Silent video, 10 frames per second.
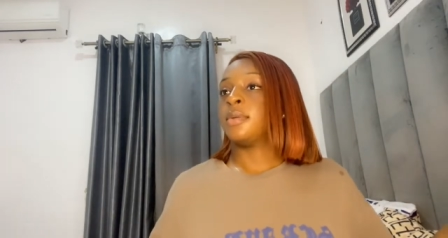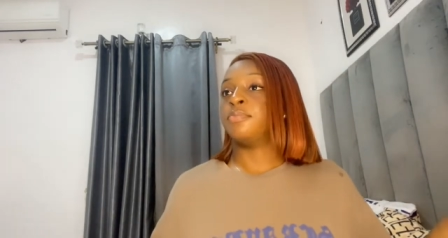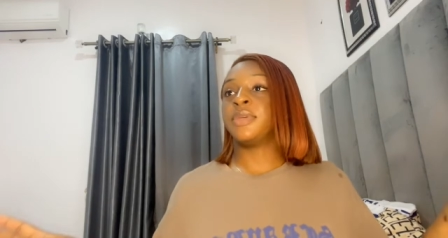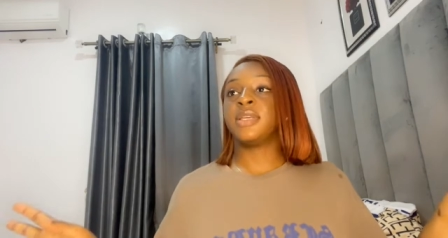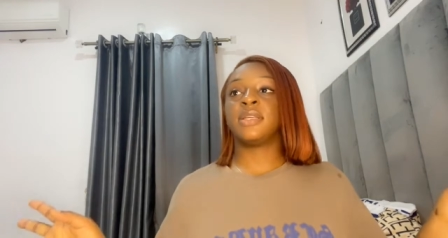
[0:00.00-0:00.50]

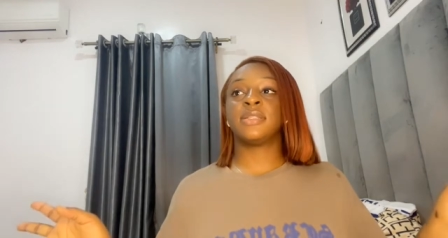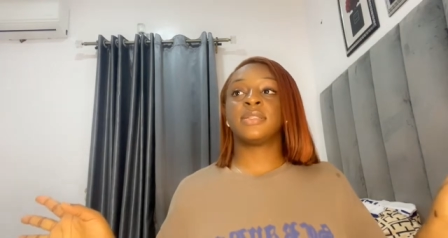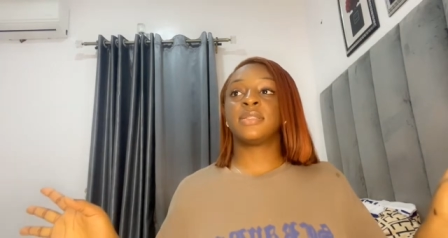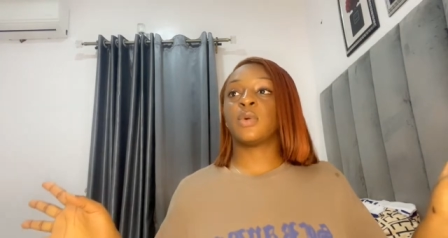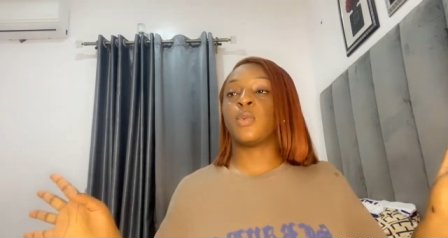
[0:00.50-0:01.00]
be it
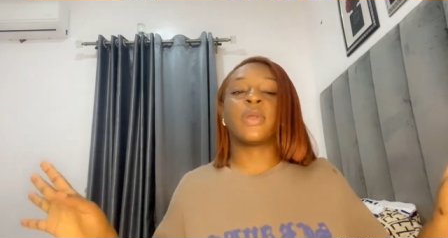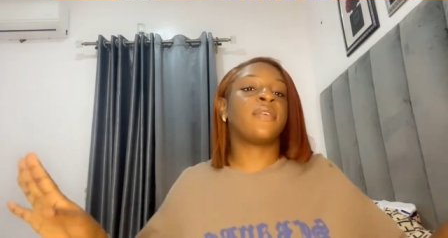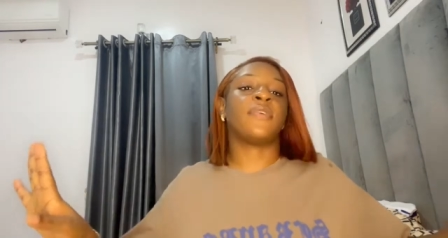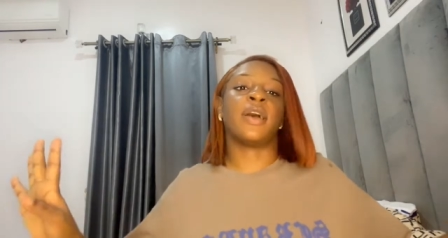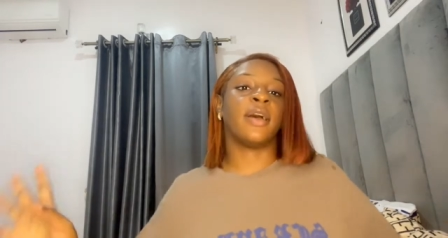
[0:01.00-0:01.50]

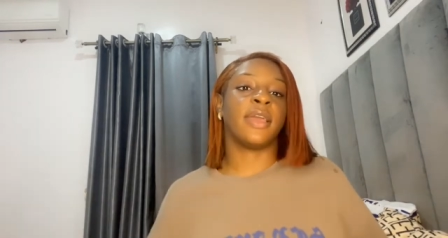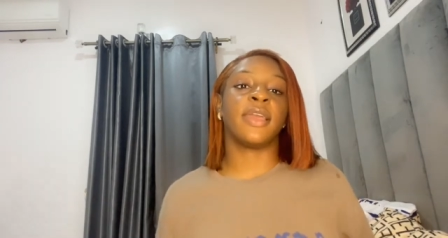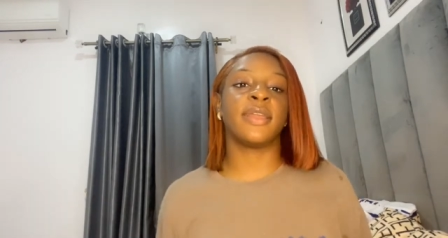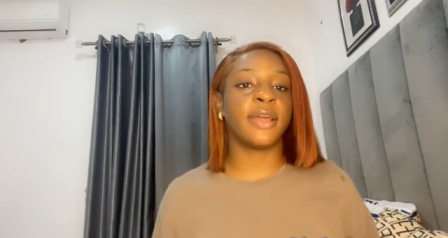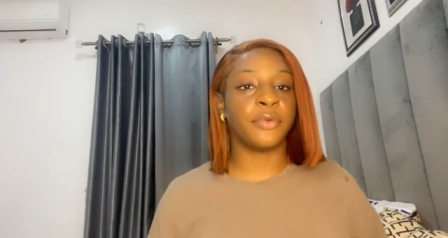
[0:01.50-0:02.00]
whatever,
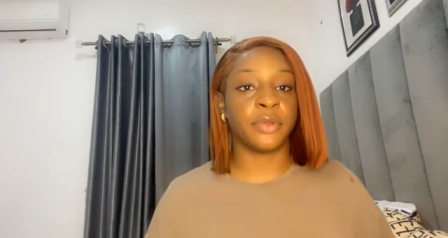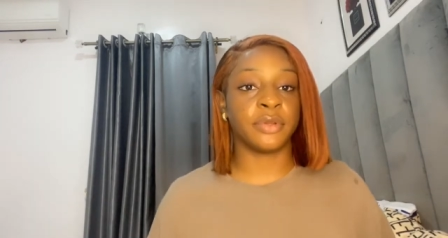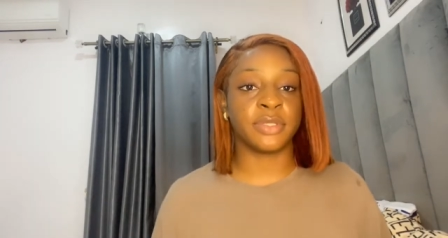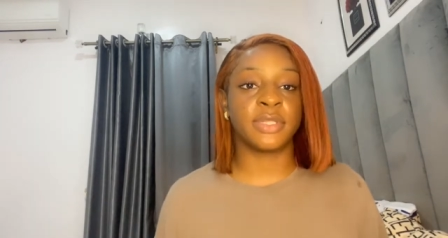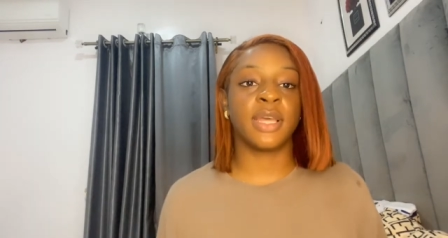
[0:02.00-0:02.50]

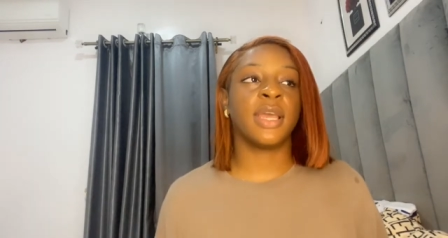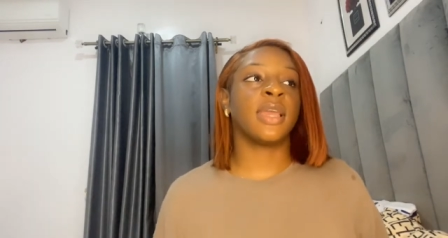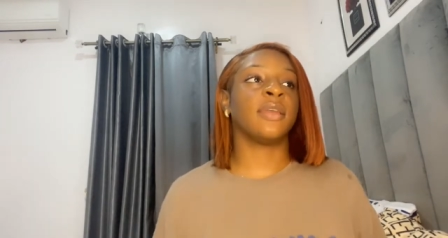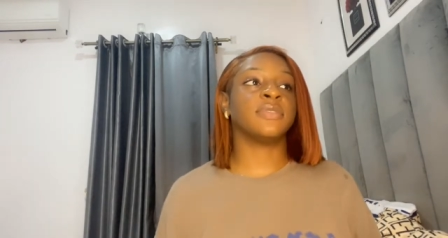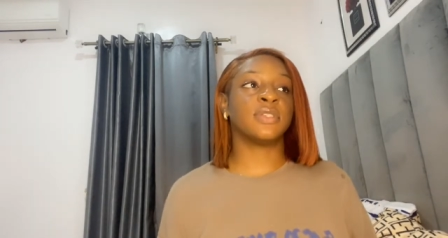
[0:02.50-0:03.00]
hilarious,
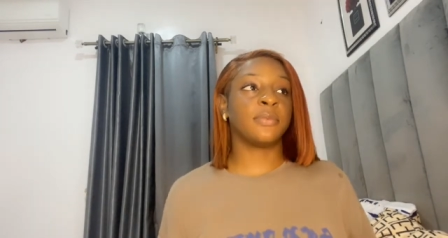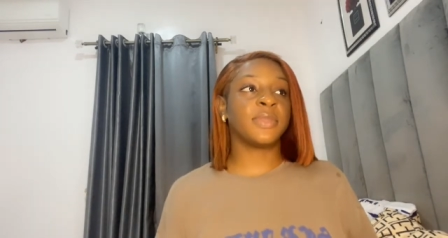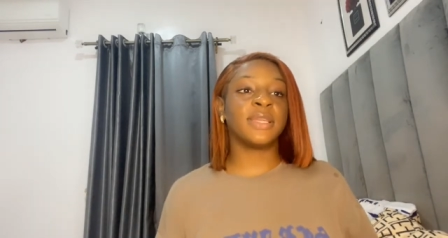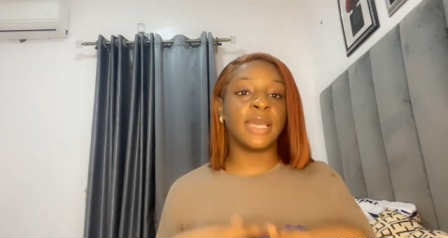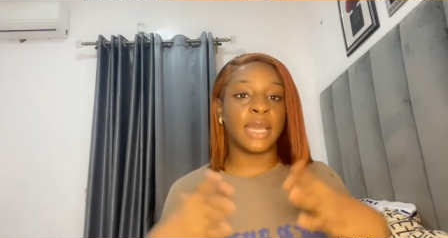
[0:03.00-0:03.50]
if
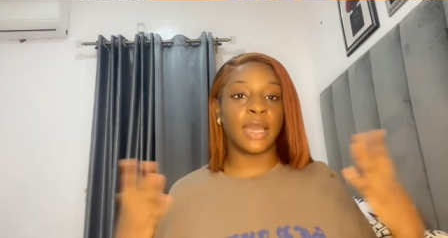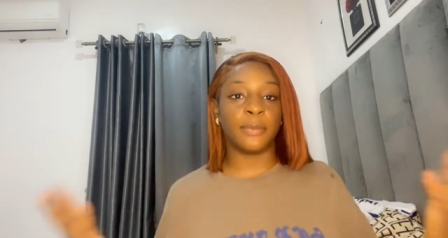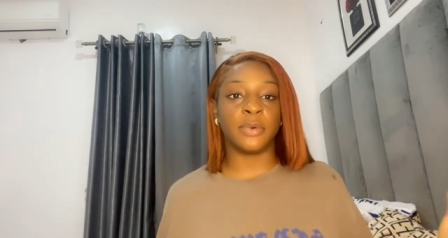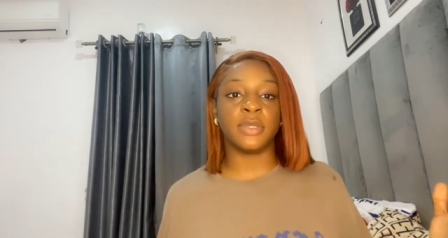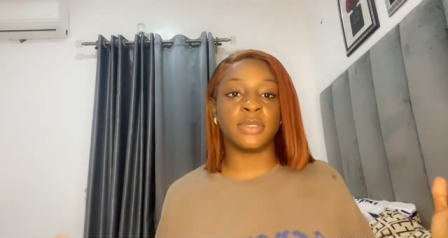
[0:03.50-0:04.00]
something
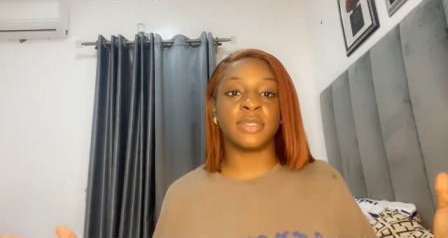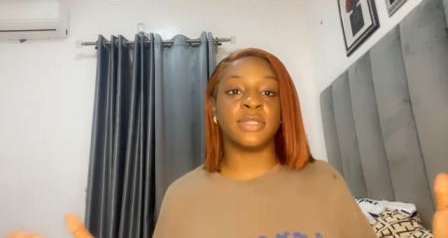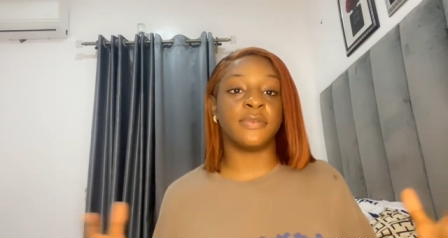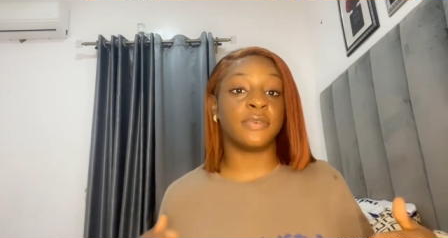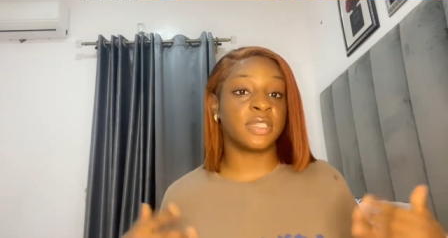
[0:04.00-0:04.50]
happens, the
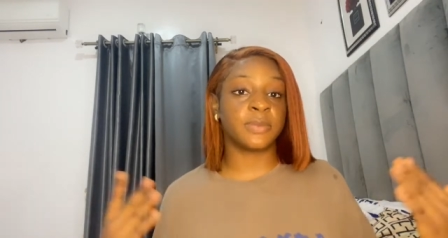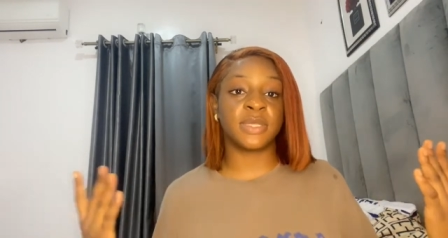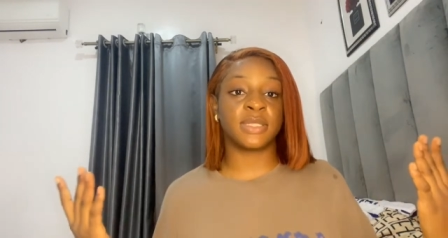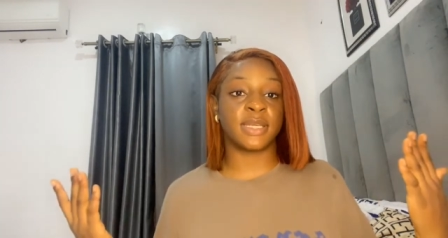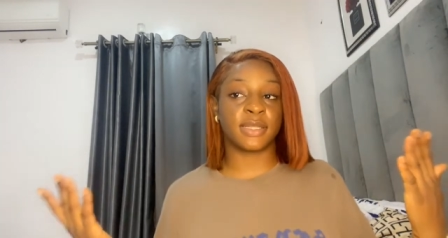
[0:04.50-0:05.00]
first
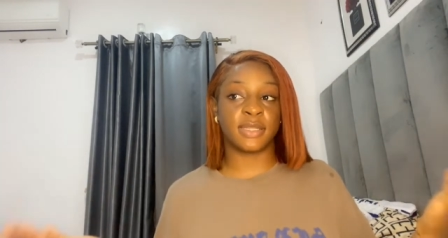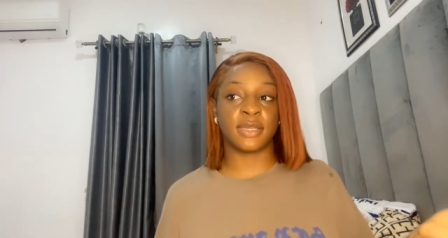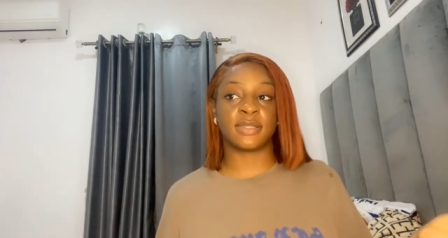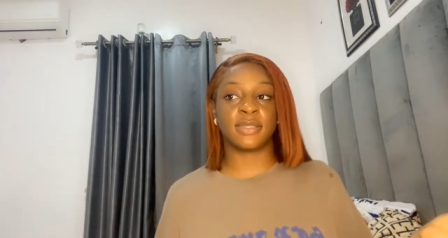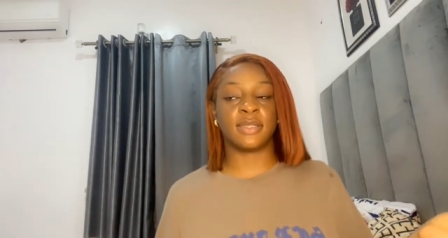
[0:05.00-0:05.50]
person I
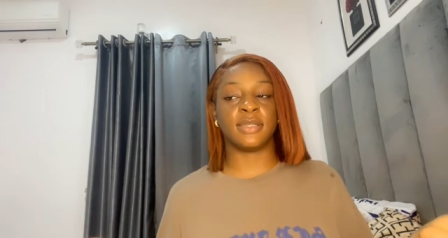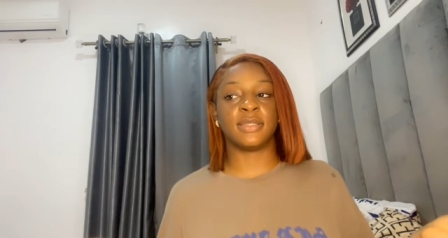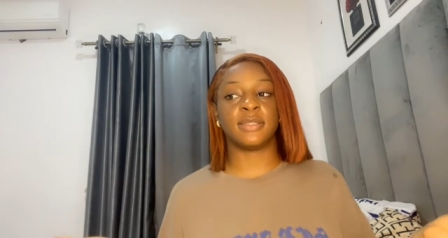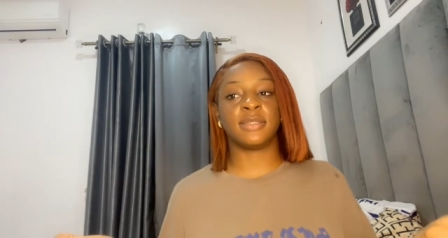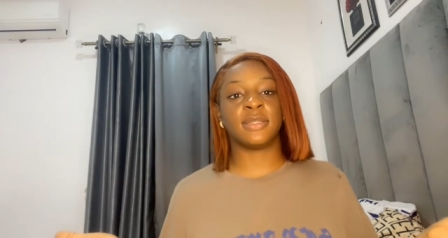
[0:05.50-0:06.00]
text
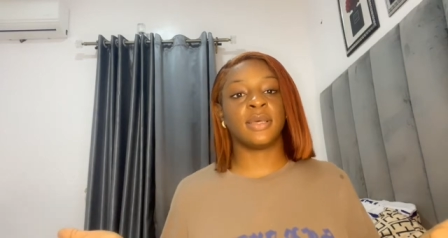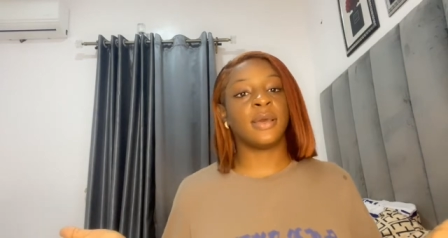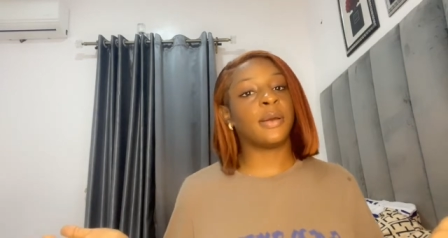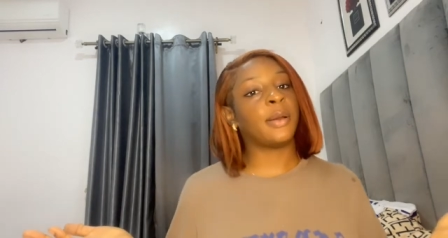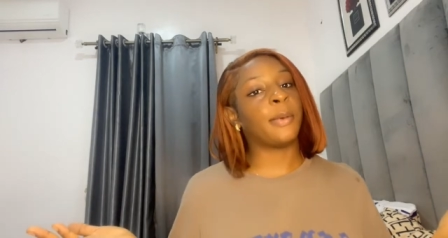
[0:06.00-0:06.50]
is
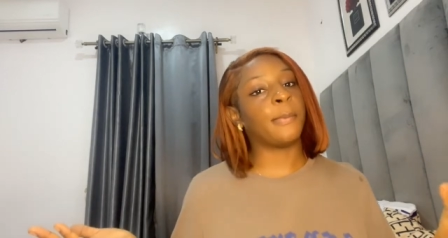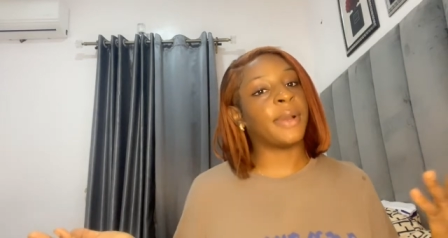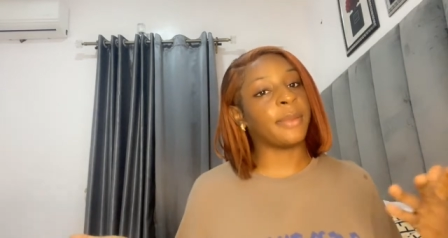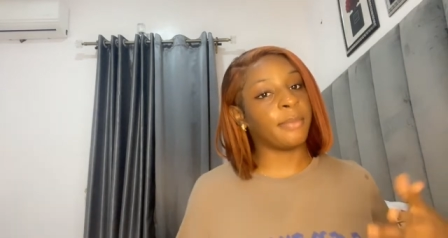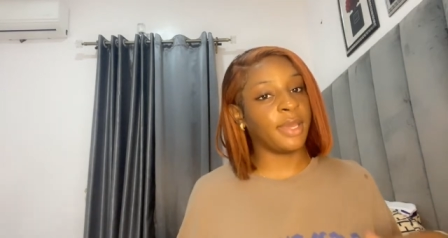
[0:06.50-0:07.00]
my
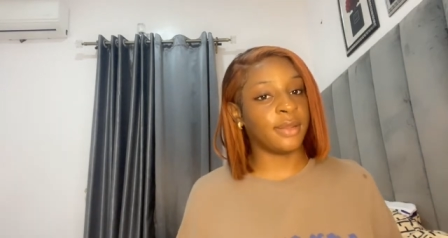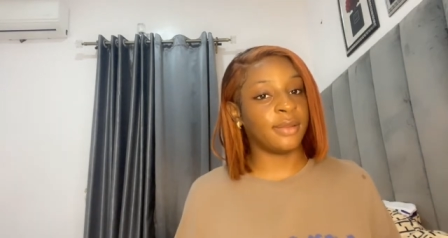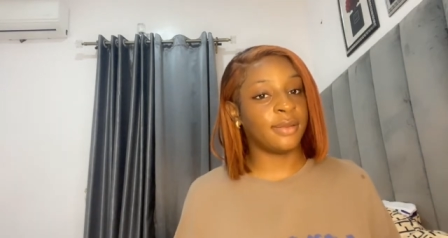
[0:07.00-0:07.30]
man.